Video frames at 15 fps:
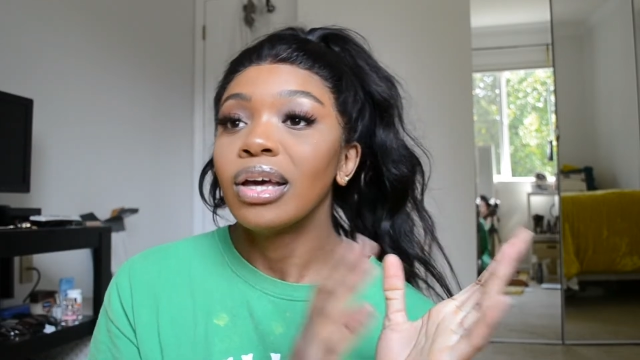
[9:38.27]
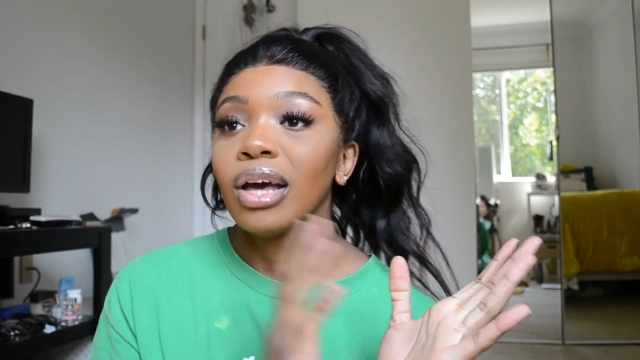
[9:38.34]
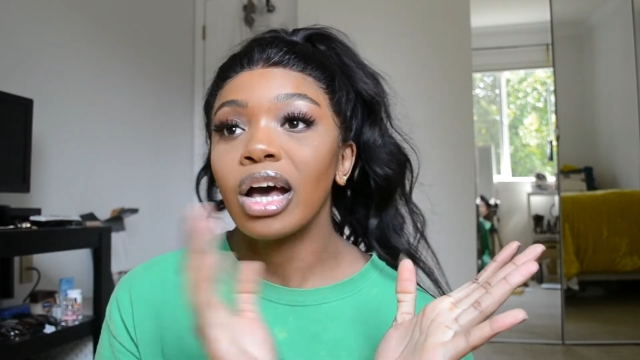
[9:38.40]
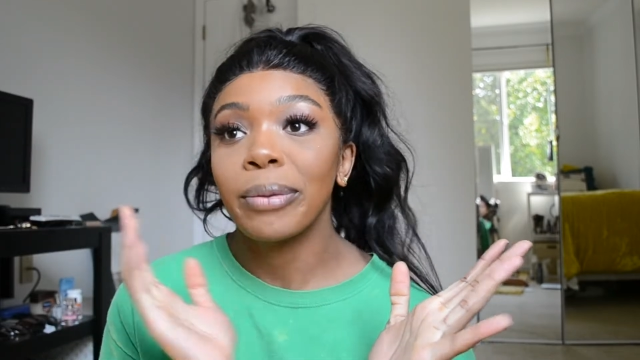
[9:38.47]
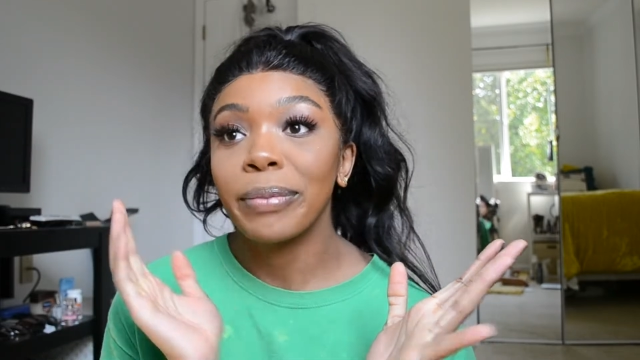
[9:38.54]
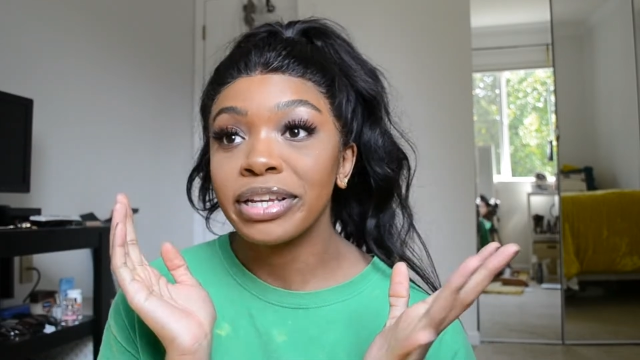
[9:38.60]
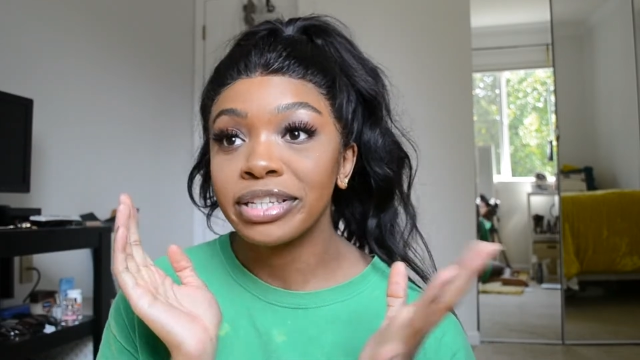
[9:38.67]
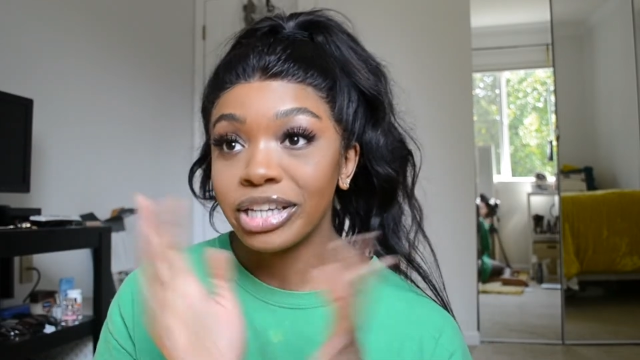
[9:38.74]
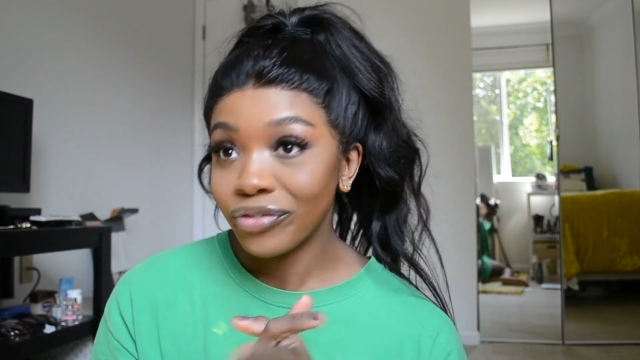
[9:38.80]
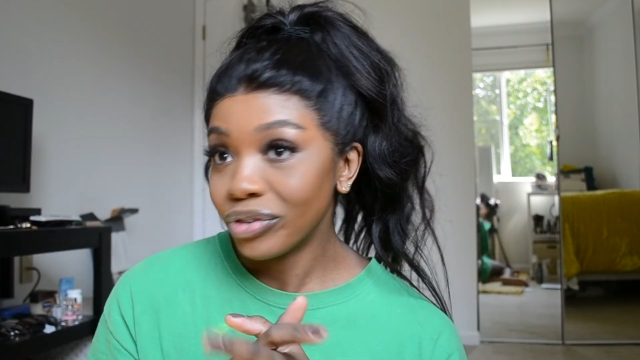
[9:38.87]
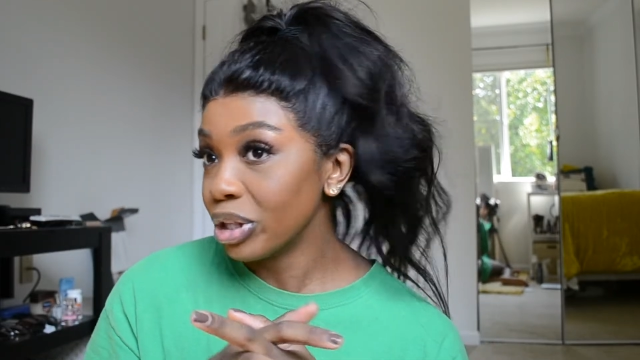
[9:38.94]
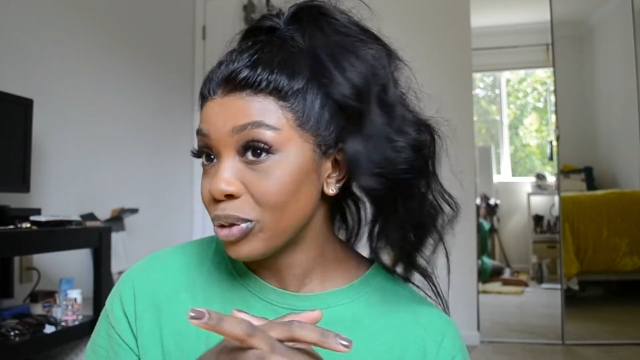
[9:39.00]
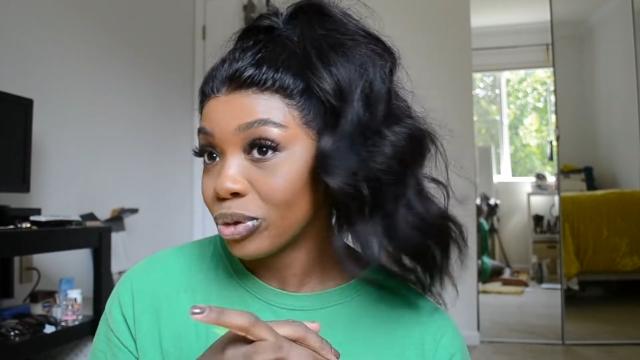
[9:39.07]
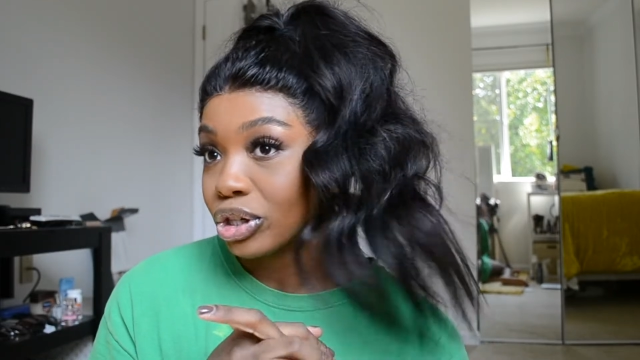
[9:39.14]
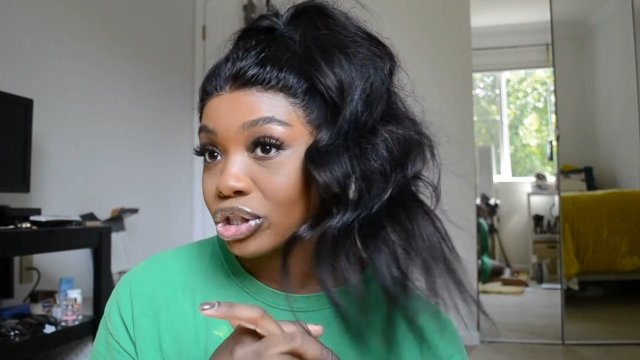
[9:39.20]
I
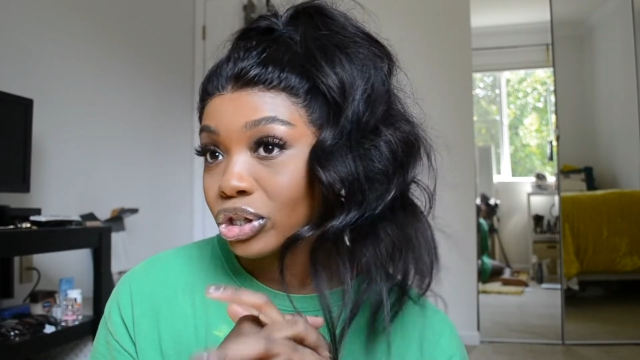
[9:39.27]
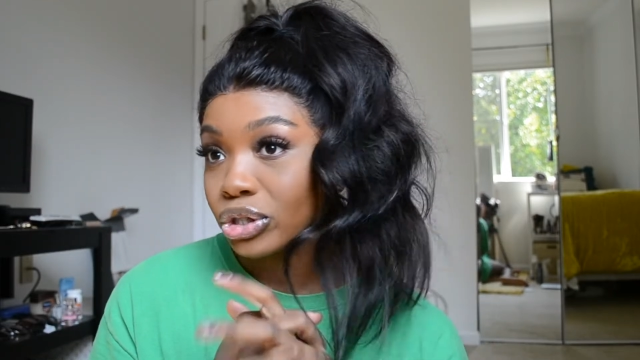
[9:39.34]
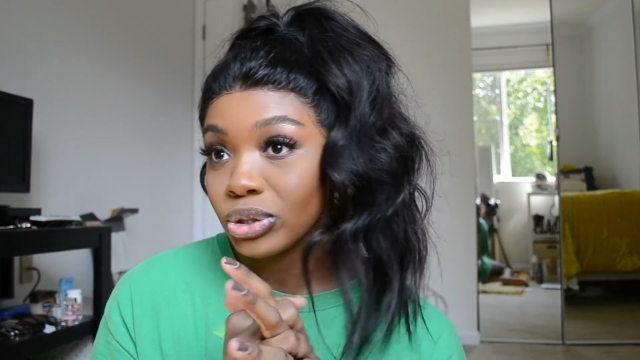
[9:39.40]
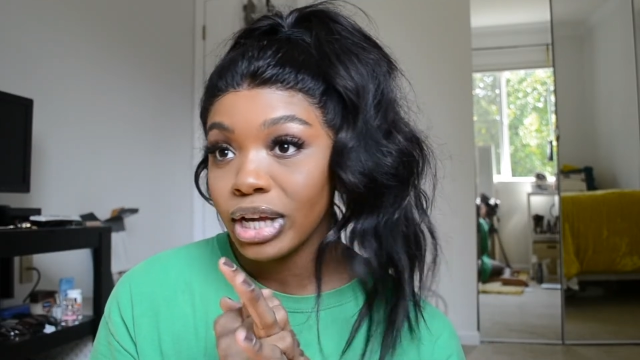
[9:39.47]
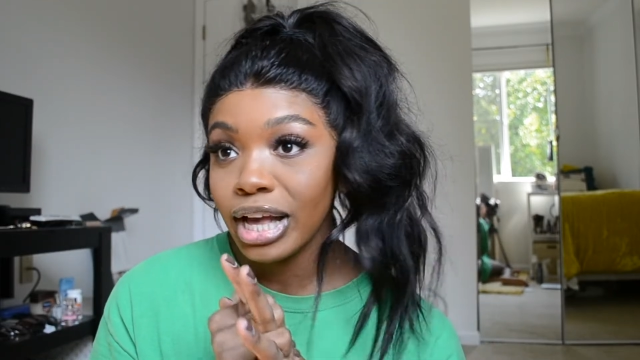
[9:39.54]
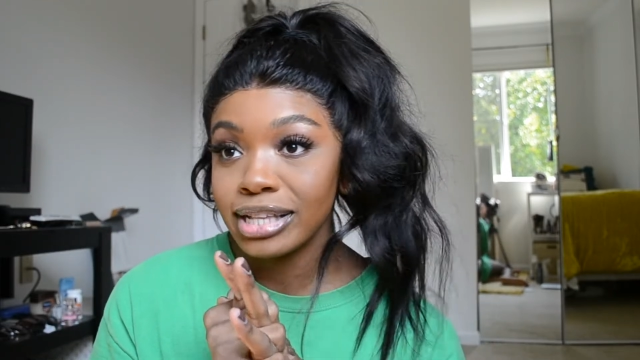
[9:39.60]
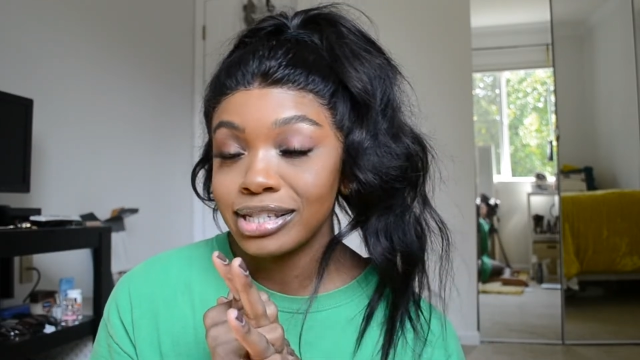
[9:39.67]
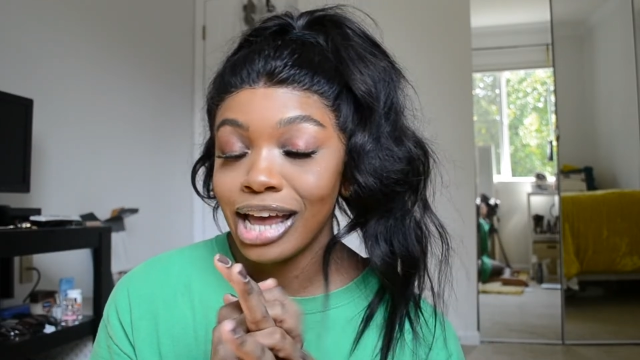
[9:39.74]
definitely want to show you guys